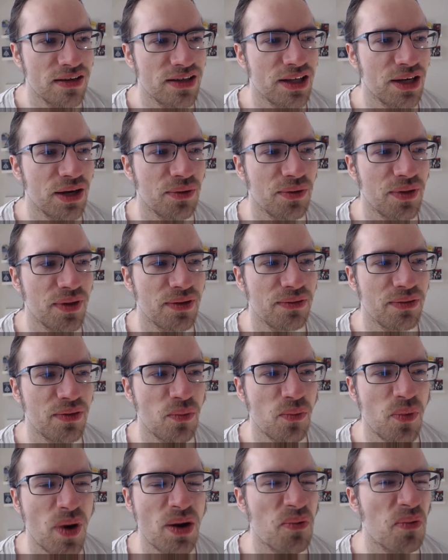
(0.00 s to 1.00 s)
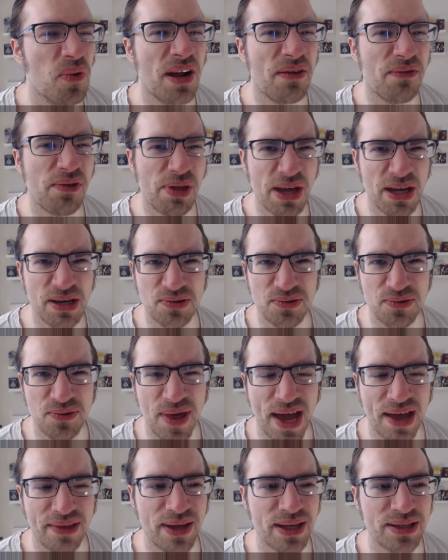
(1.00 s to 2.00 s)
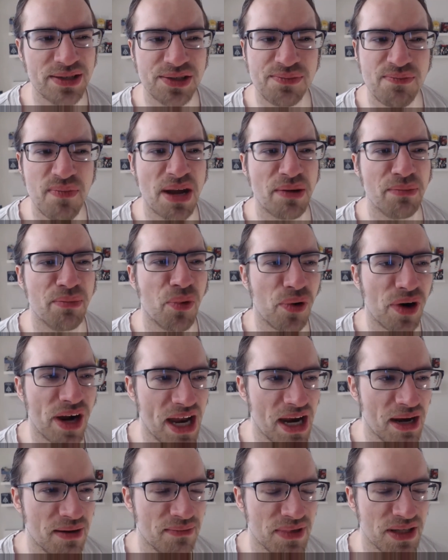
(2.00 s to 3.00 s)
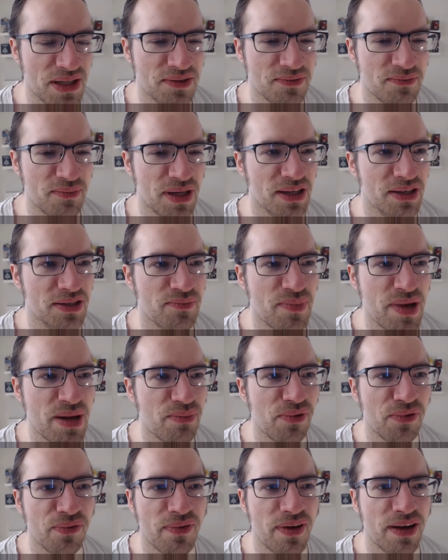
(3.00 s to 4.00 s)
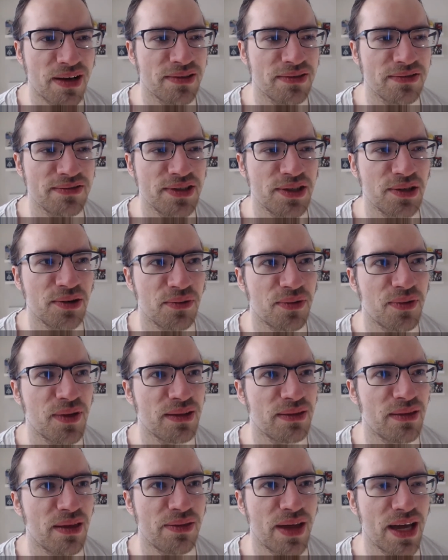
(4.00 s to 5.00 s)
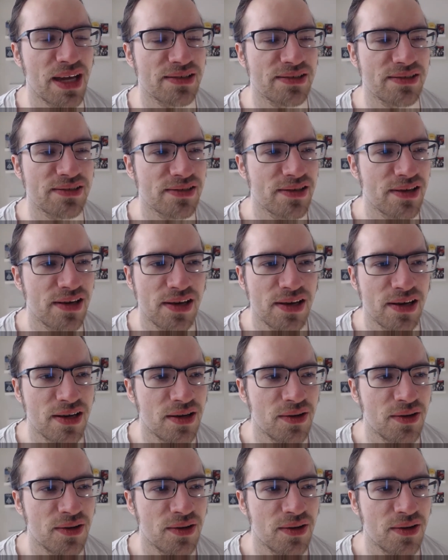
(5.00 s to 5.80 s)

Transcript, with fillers: you know, the when, whenever they do that, they just make more enemies because people find you know think that that's